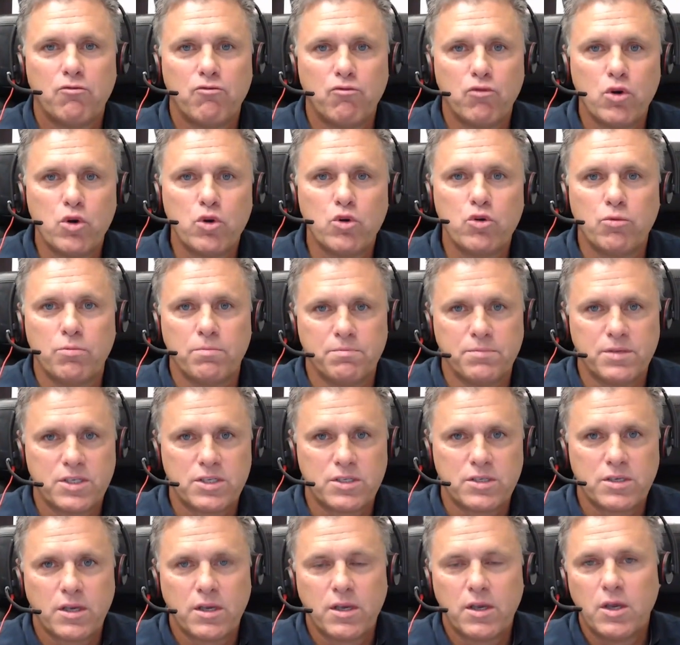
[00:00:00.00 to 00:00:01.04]

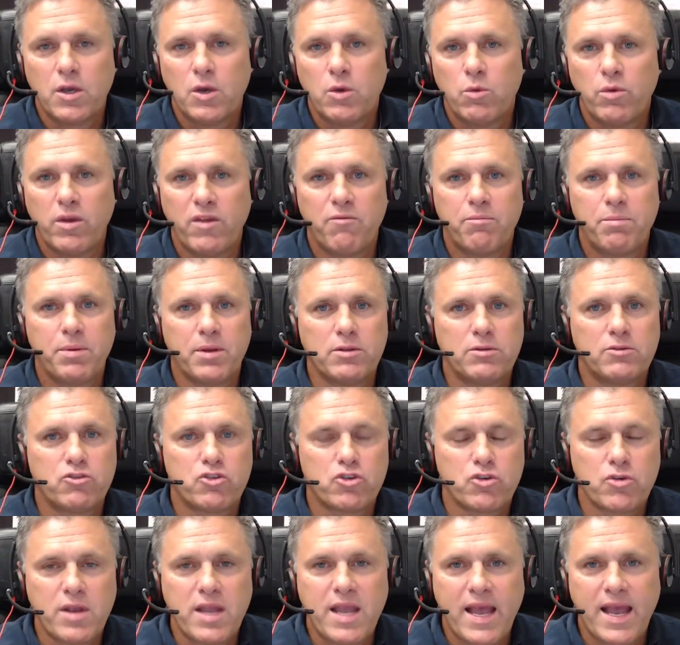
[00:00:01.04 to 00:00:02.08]
rooms. We've built
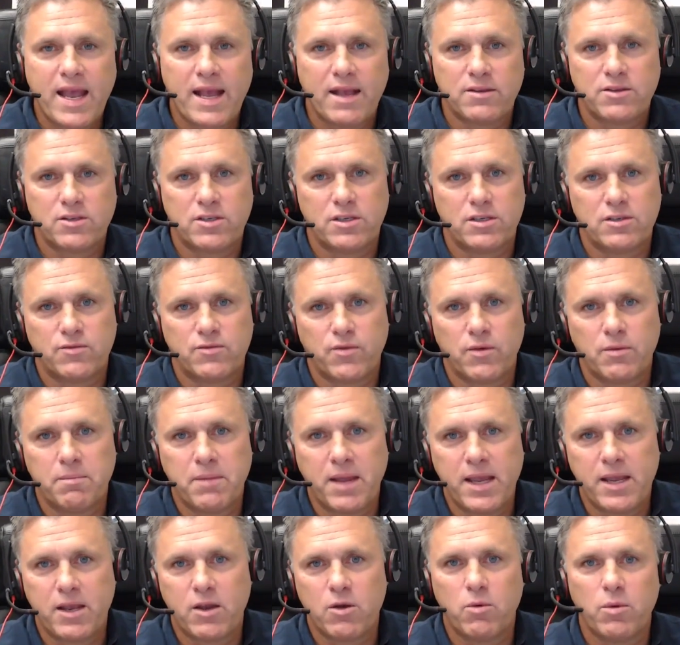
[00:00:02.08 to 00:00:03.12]
tree houses for
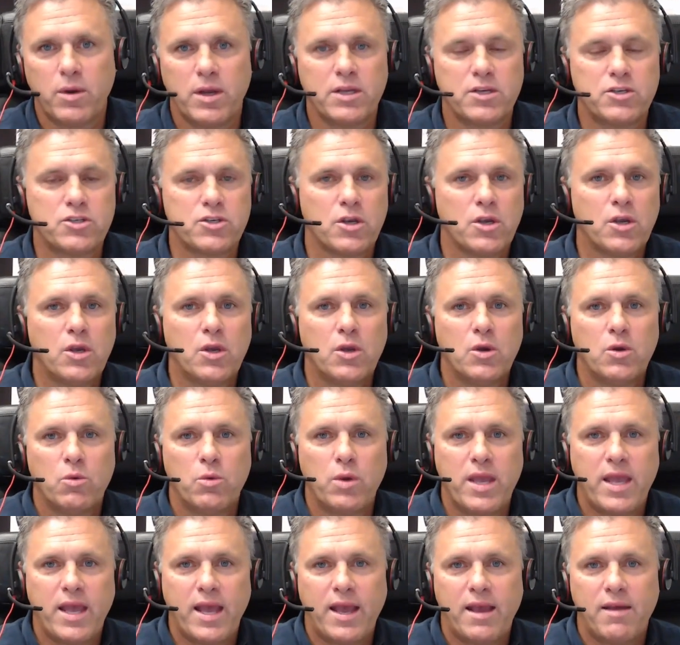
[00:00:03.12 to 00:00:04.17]
Make-A-Wish.
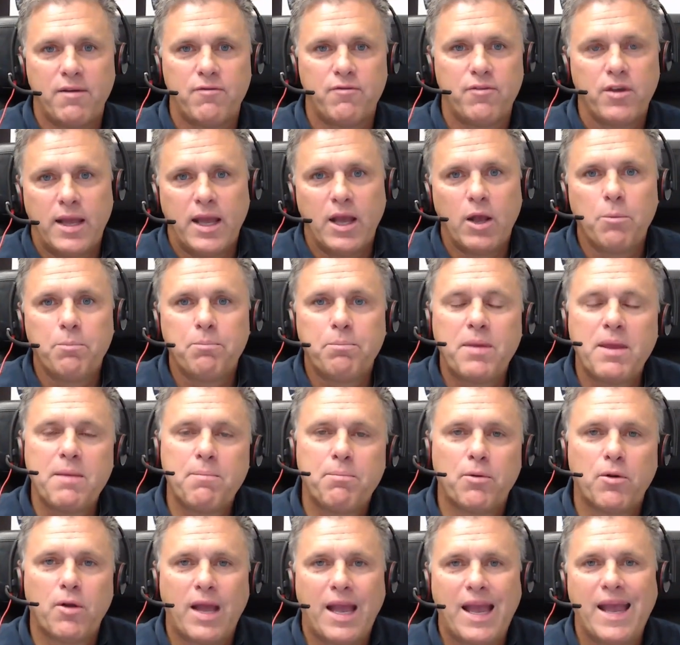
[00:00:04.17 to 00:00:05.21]
We have helped
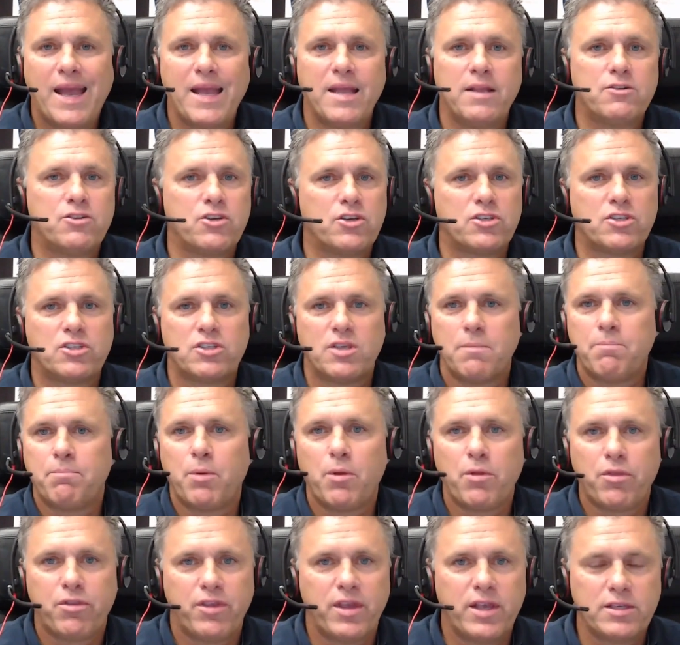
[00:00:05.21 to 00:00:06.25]
people hang just
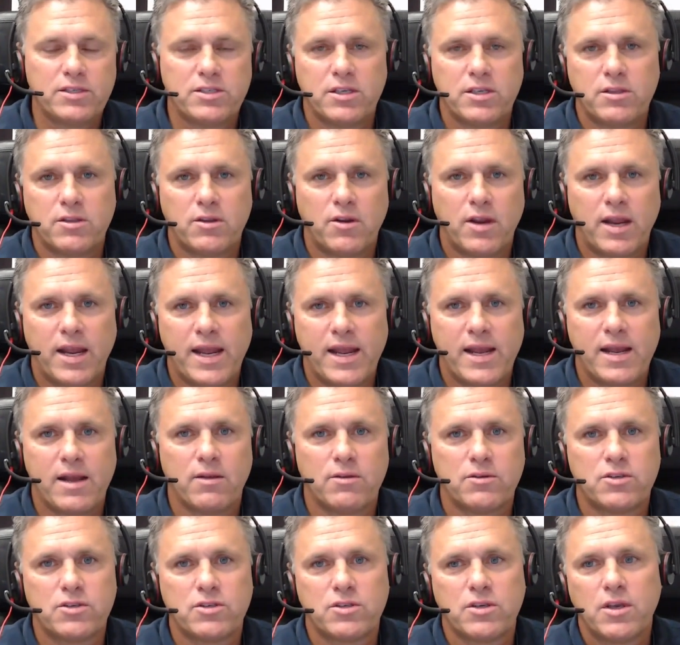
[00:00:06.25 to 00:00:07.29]
simple things in their
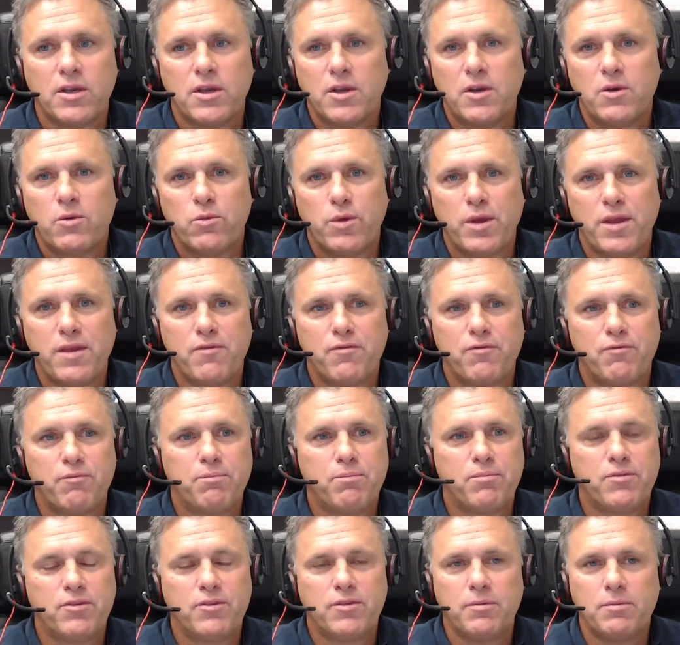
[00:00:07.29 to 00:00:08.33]
house. We've
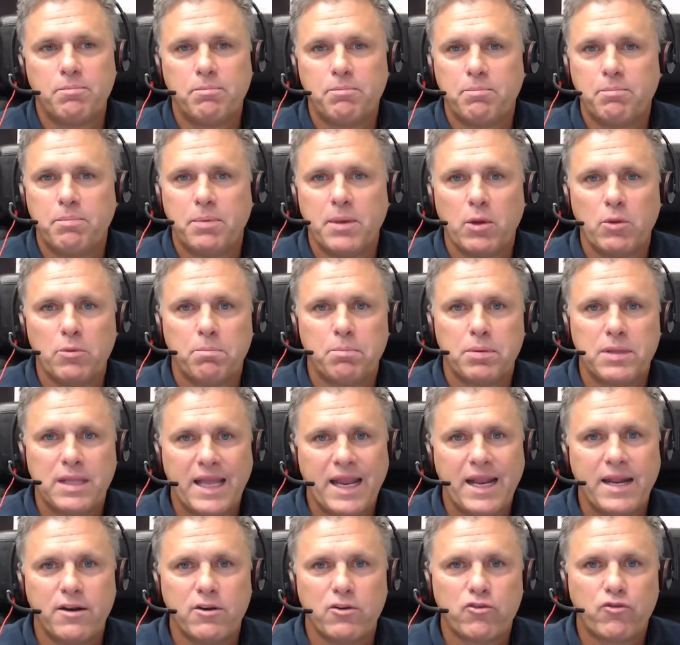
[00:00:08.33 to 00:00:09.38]
built
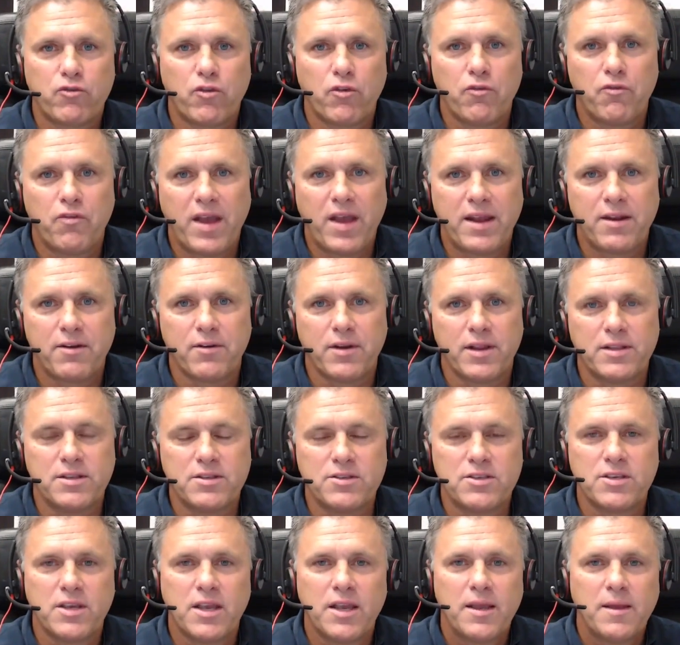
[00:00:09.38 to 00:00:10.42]
planners for
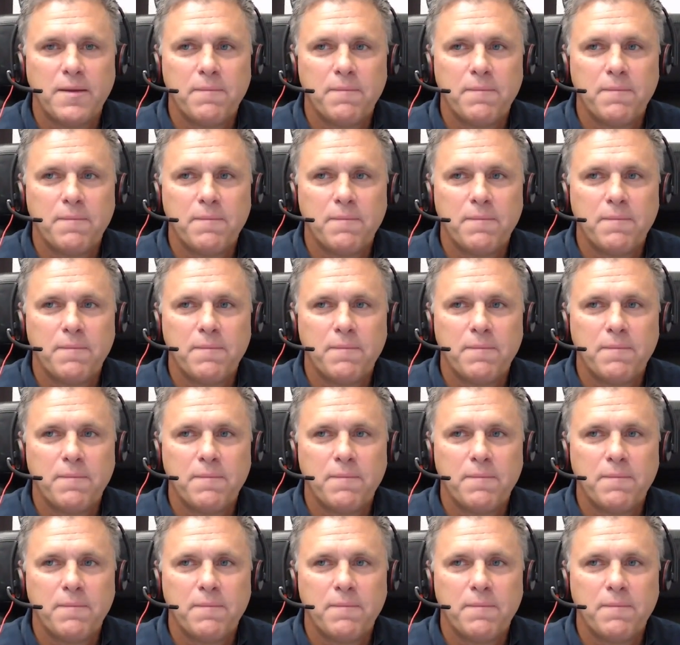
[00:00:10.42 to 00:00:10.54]
veterans.